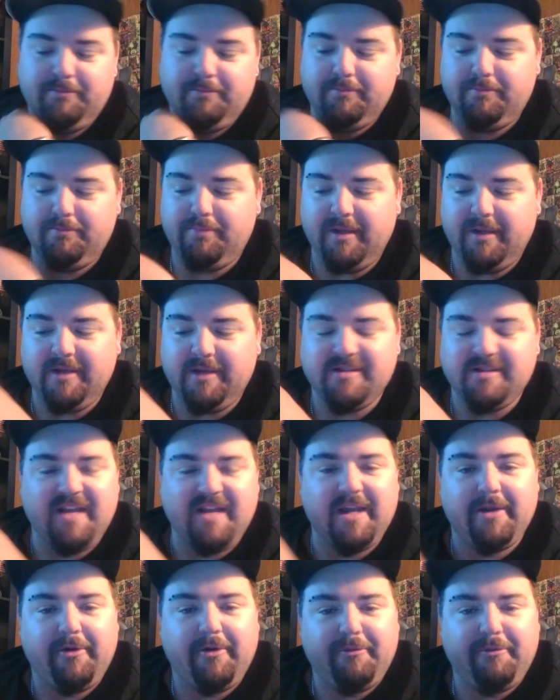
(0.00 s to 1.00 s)
being
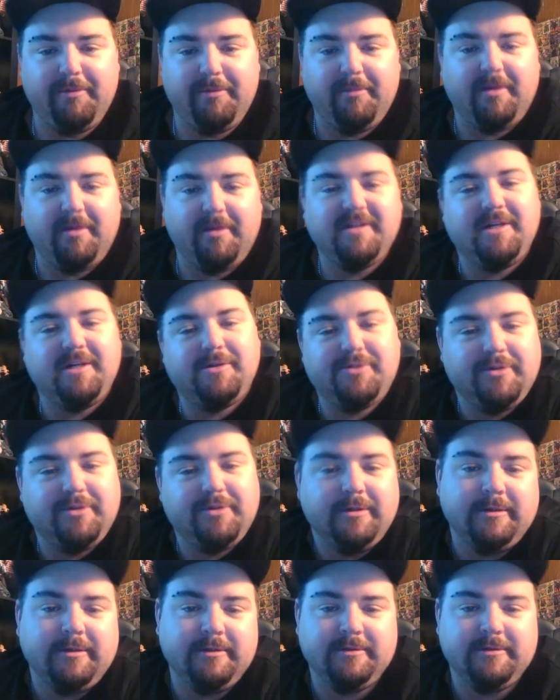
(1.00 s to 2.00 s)
taken off me by
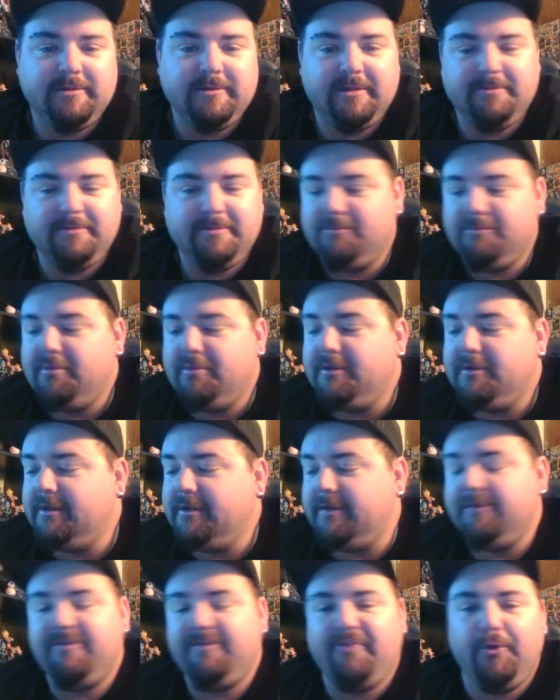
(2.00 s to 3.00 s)
Telstra and
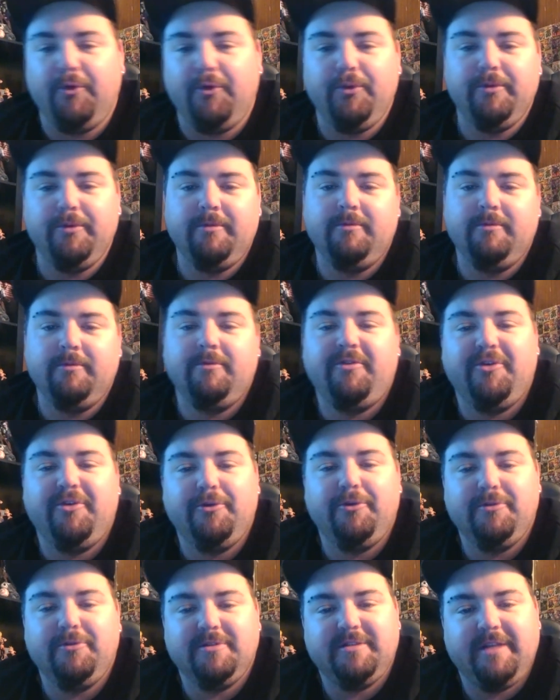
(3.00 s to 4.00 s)
putting food and
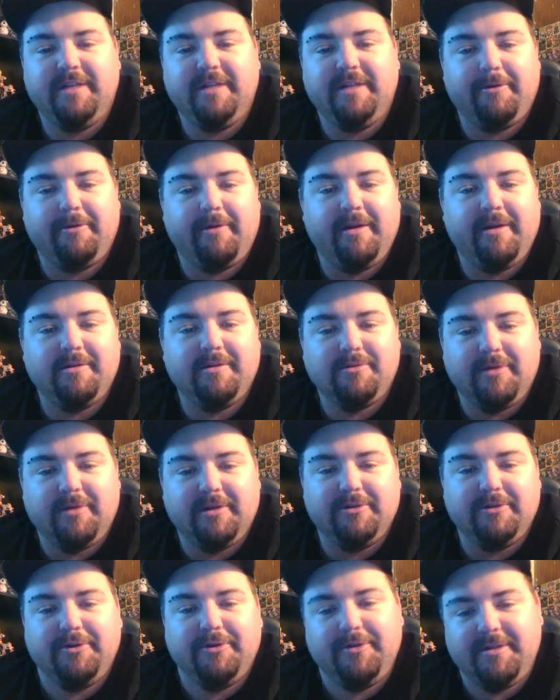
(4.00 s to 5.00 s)
fuel just to get around so I
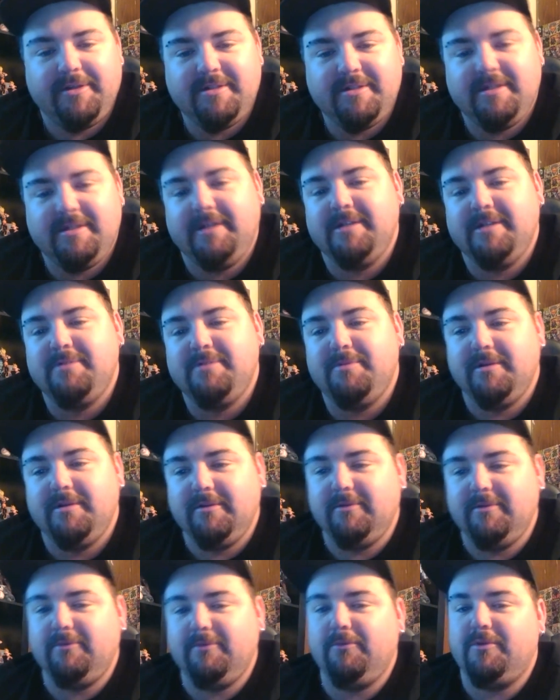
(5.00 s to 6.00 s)
can do these things. But
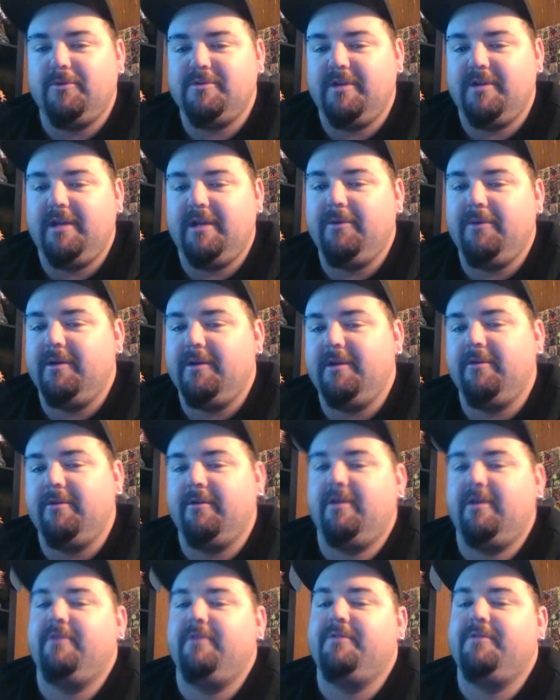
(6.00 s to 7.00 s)
it wasn't anywhere near
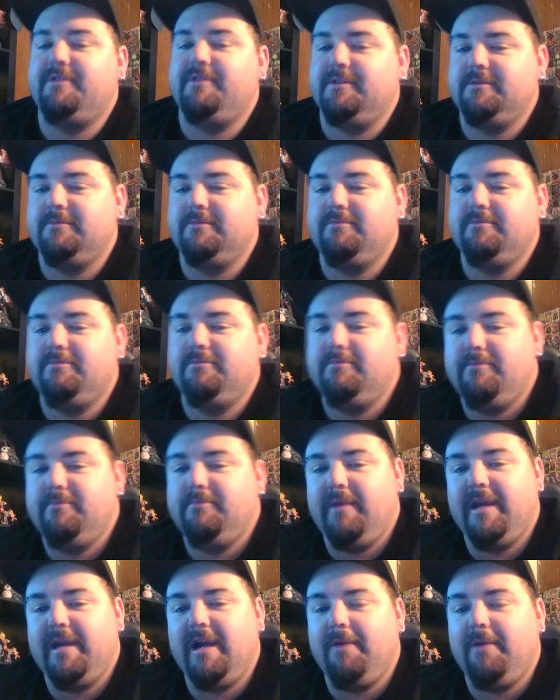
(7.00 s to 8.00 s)
enough to
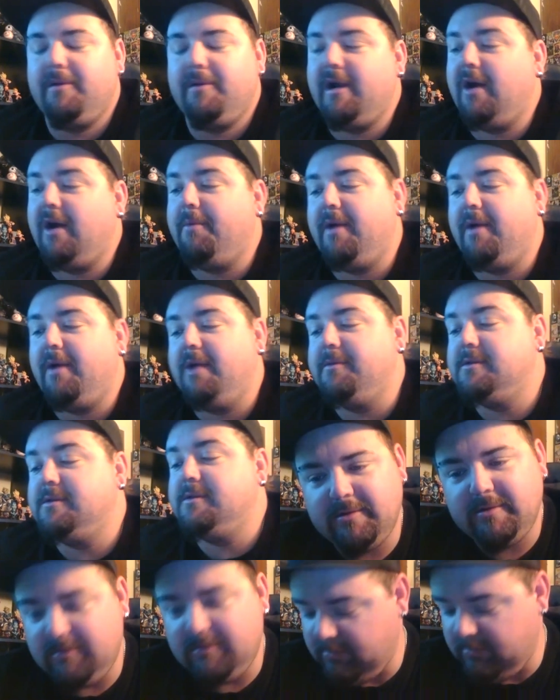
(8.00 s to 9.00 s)
make up car
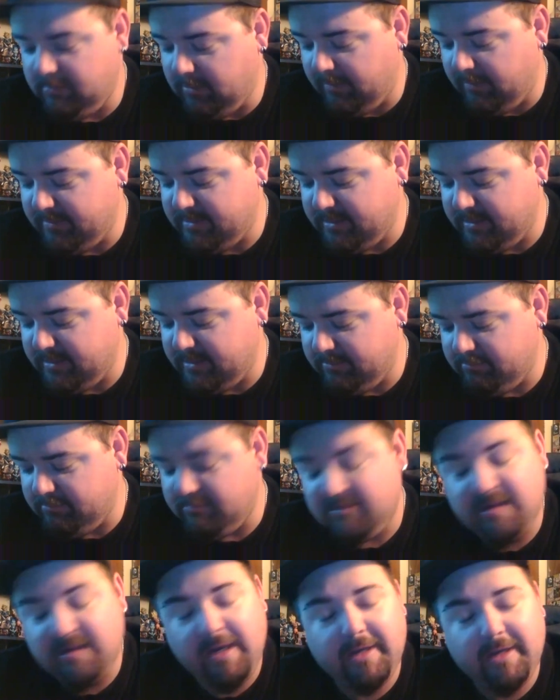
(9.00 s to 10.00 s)
payments. Obviously,
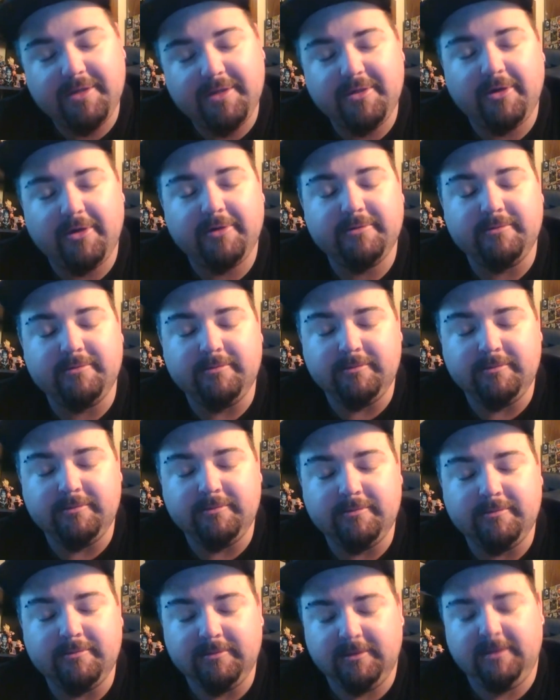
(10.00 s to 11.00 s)
take a shot and
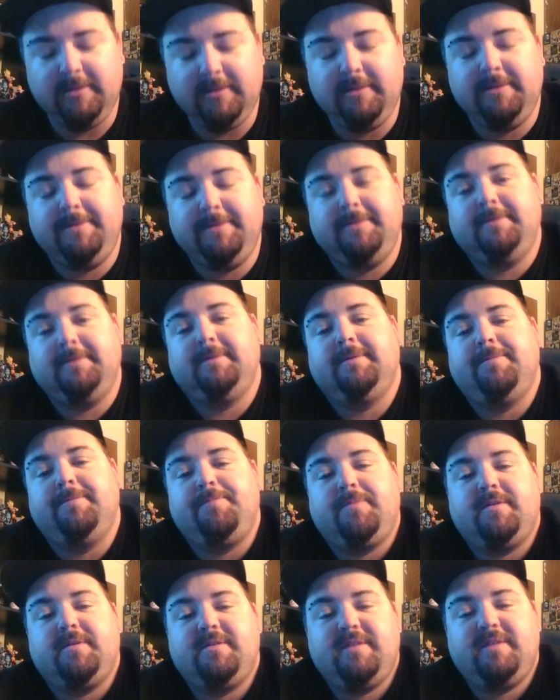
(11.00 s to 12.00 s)

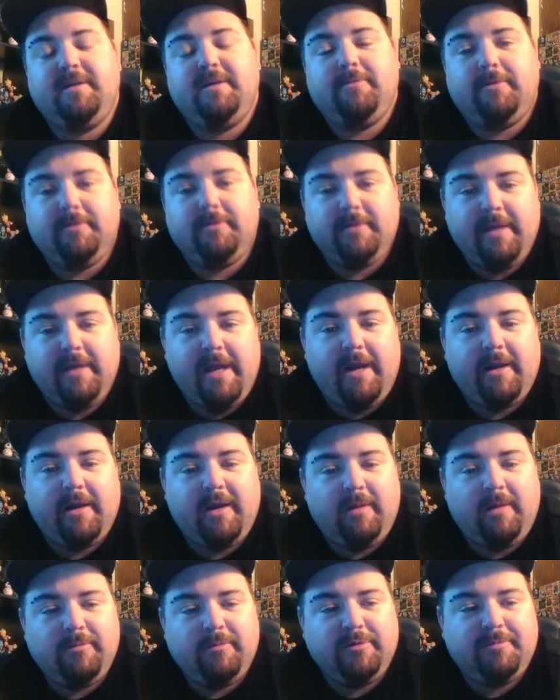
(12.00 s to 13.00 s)
see what the
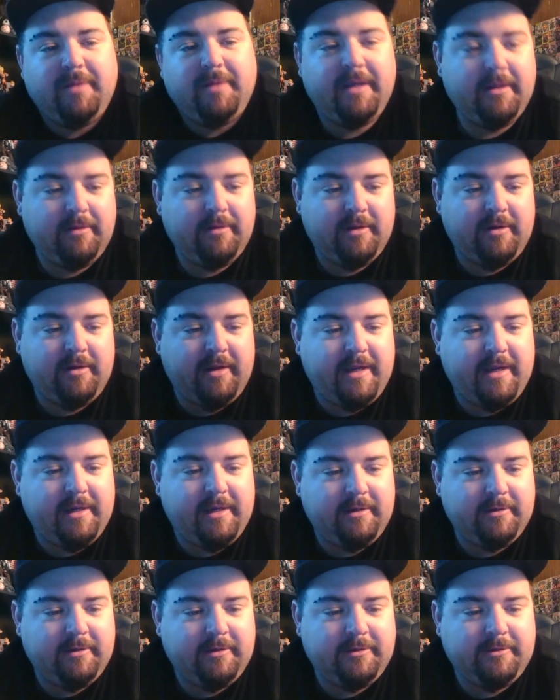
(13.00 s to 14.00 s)
outcome would be. And then I
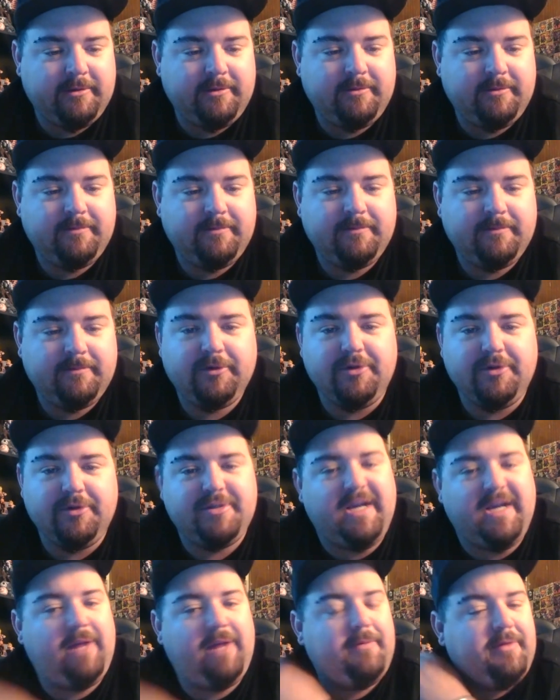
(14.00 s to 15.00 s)
had a good
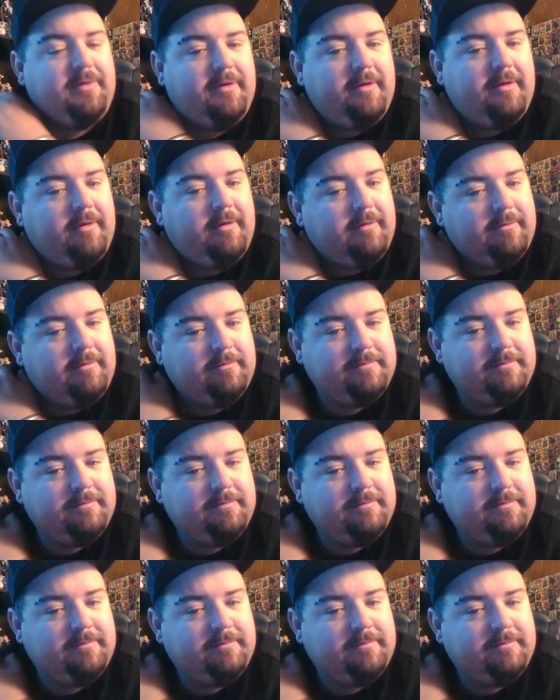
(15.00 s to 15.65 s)
chat with her, and